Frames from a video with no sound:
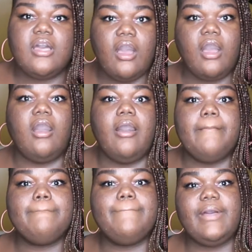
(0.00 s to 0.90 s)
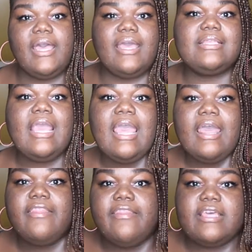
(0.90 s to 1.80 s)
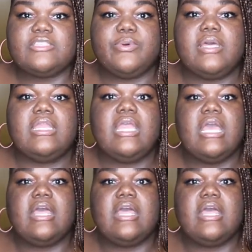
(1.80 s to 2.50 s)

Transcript: haul, but this one